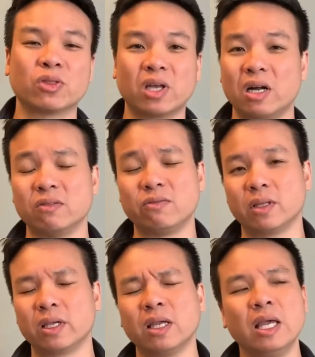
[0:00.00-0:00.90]
thought, and
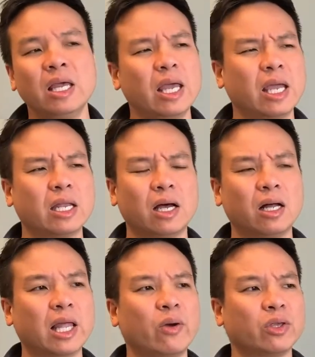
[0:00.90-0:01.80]
feeling, and
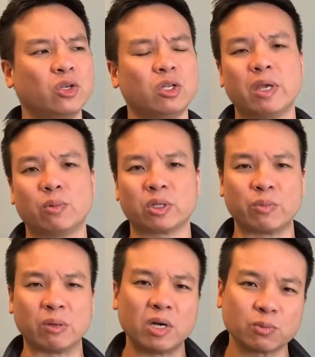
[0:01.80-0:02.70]
allowing you to be able to
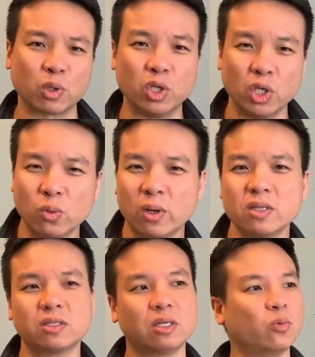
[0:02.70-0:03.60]
be much more
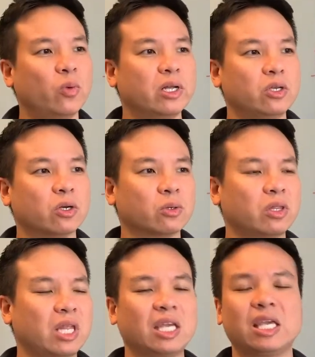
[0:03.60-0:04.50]
nuanced in what you're
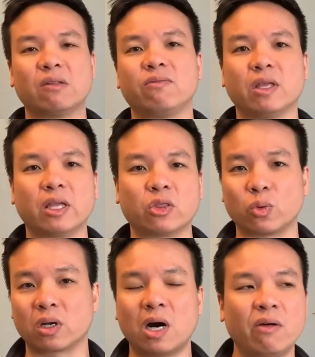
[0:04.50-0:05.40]
thinking and feeling
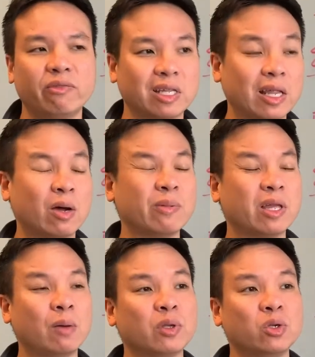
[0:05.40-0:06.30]
through a conflict, and
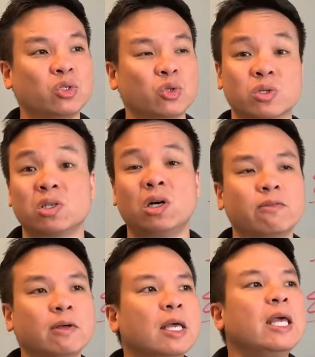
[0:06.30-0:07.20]
helping you to
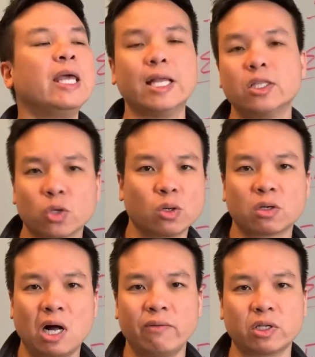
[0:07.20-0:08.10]
resolve internal
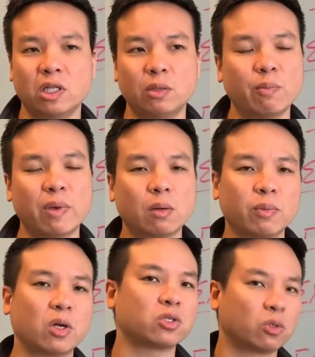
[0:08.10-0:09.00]
conflict a little bit better,
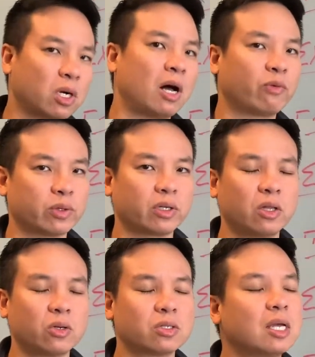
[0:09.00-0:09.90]
but also conflict with others.